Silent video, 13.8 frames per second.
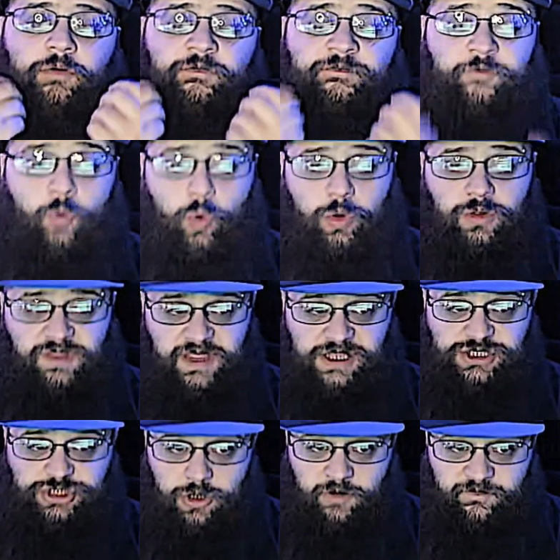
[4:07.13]
For these
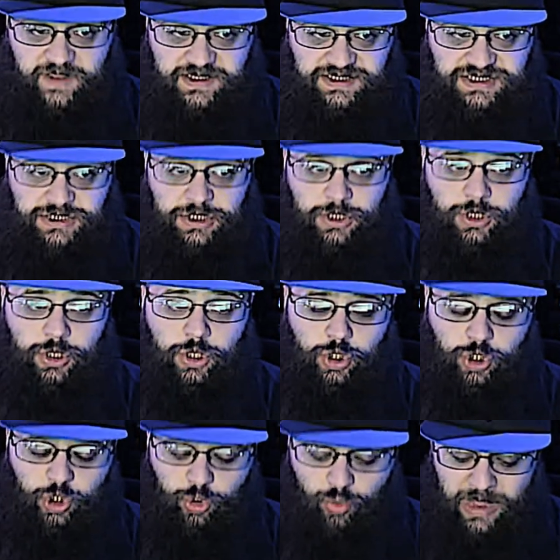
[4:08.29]
trophies,
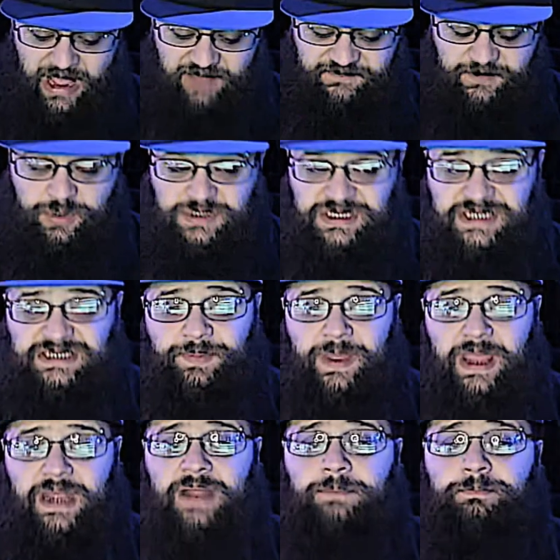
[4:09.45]
you will have to
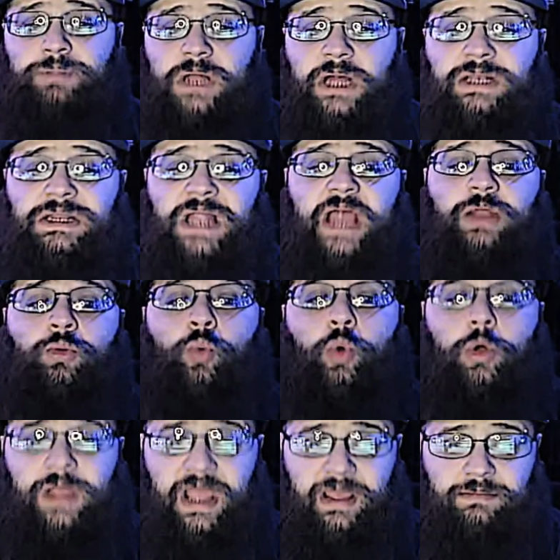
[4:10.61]
participate in Bloodline War
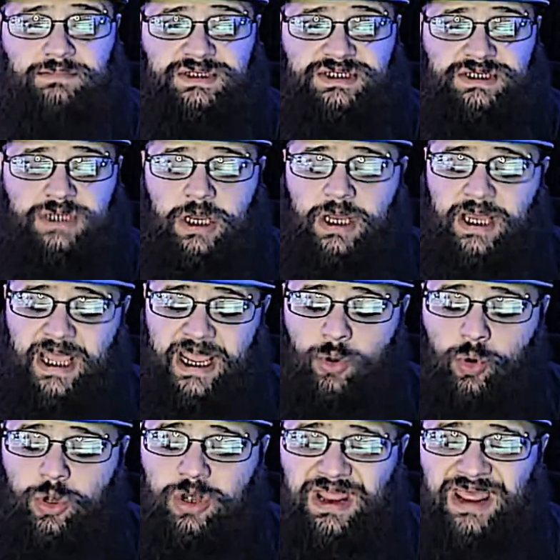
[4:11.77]
Games. In
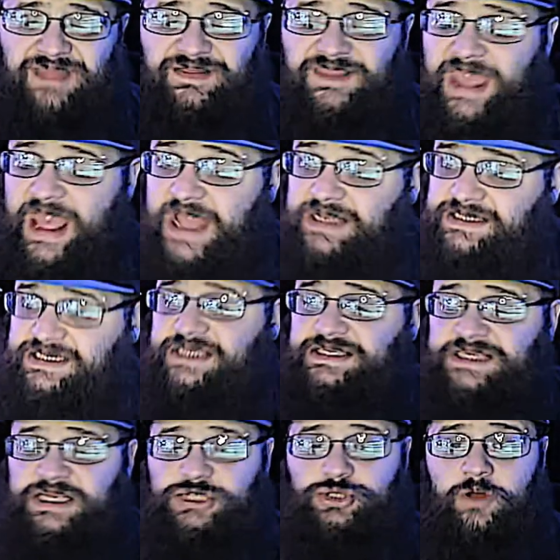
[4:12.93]
order to get the
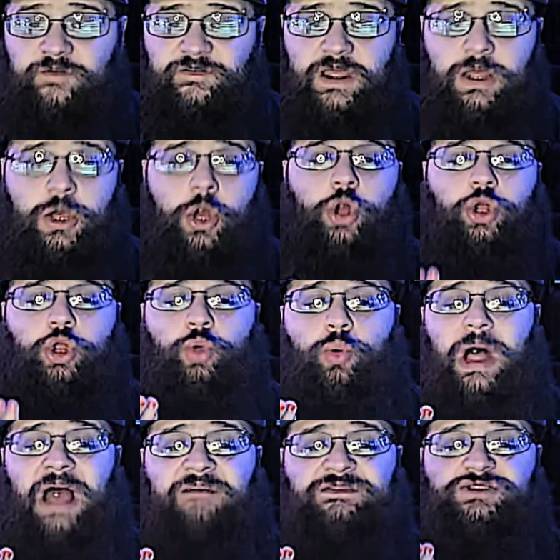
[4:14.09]
NTC trophy, you will
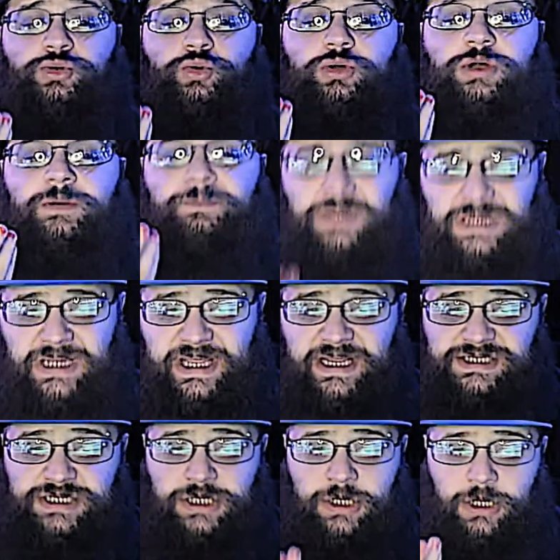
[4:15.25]
have to complete
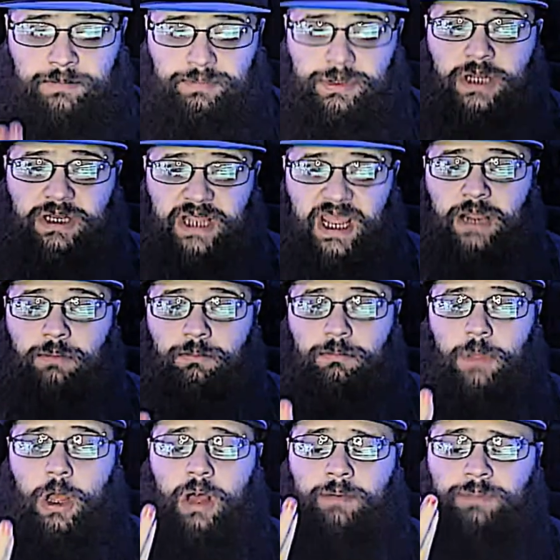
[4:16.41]

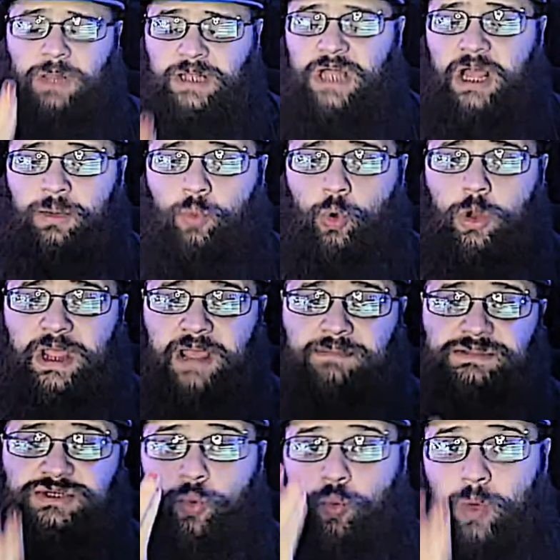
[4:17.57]
Bloodline War Games
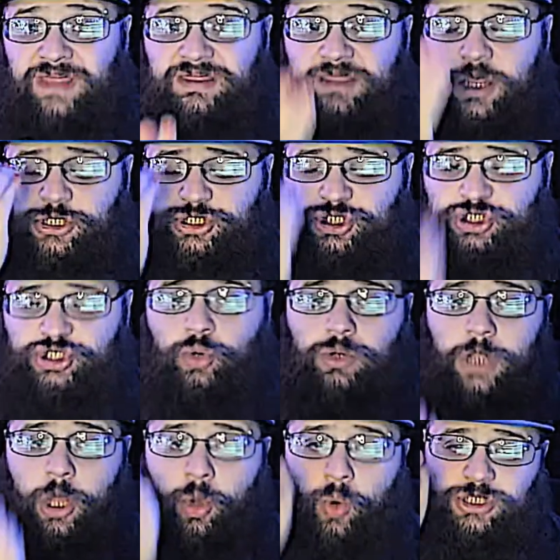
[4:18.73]
with
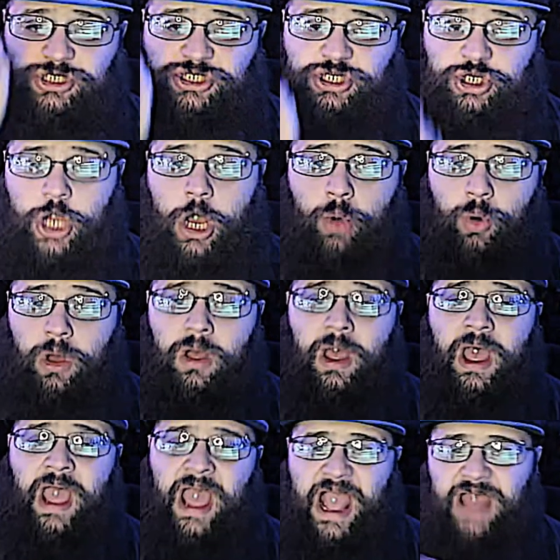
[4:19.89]
Solo Sokoa
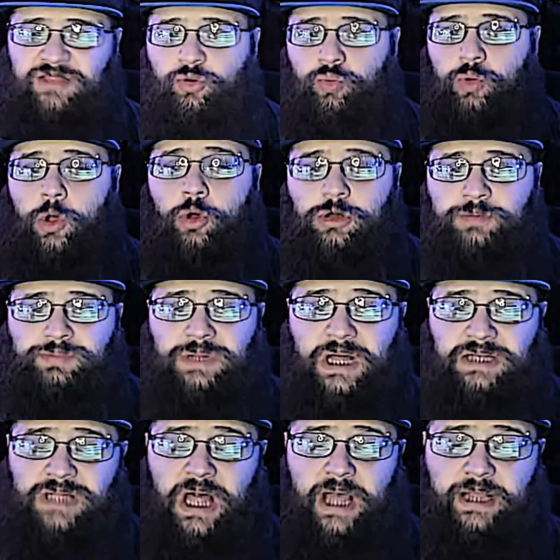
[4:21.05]
and the Rogue
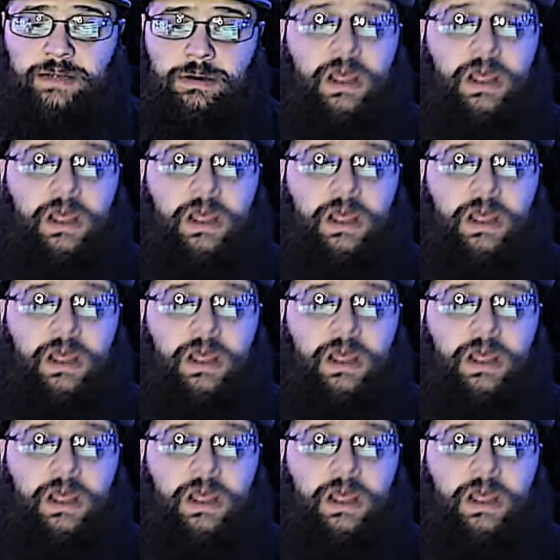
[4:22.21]
Bloodline.